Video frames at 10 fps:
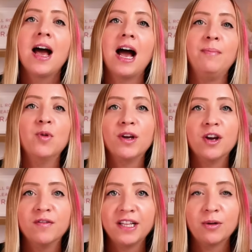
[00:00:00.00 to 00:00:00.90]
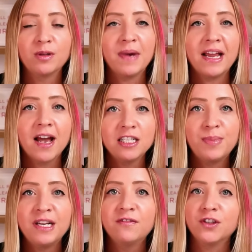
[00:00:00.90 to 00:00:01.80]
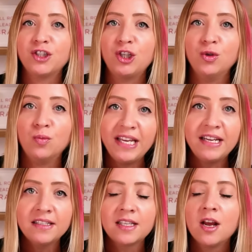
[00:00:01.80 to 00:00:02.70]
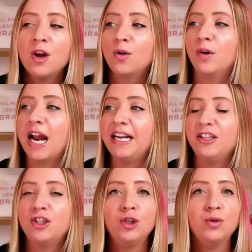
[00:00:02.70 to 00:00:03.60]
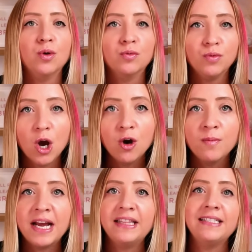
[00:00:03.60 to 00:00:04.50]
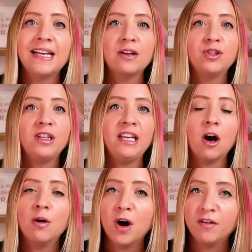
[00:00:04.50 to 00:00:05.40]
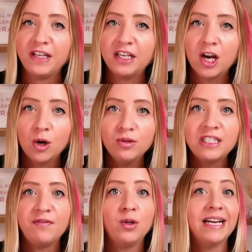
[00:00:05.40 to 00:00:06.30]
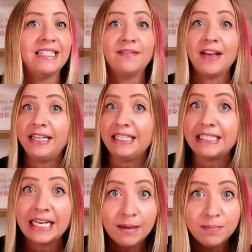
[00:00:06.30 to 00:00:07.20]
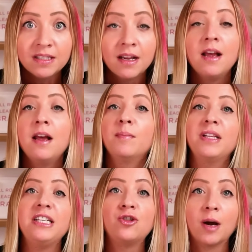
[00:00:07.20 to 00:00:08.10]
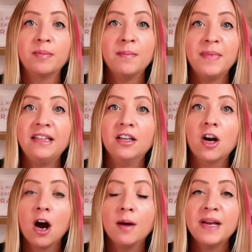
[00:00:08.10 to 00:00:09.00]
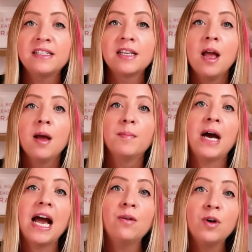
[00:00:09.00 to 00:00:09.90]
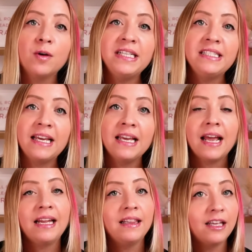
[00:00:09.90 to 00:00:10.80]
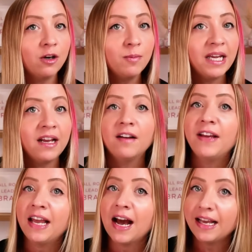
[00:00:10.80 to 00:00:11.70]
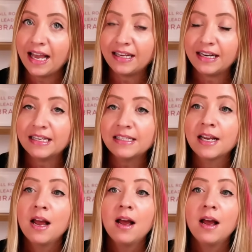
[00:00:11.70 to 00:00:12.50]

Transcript: I'm going over there with my husband for 2 weeks. We're heading to Rome and then down to the Amalfi Coast. If you guys have any tips, please drop them in the comments. But I will be taking a little bit of a hiatus.